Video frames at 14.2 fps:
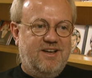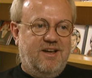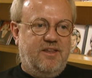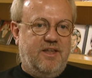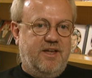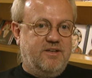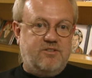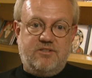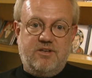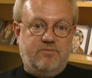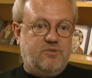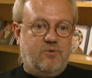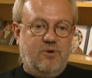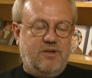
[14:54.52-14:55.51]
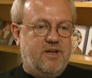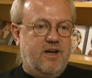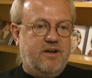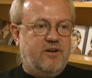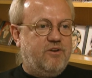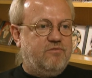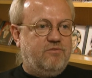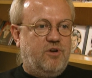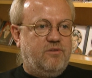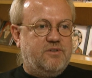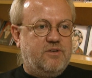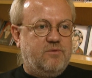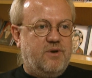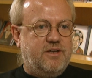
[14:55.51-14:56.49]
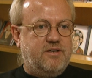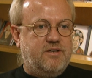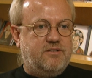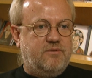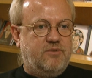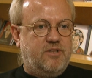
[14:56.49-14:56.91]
Then subsequently, I got involved in writing some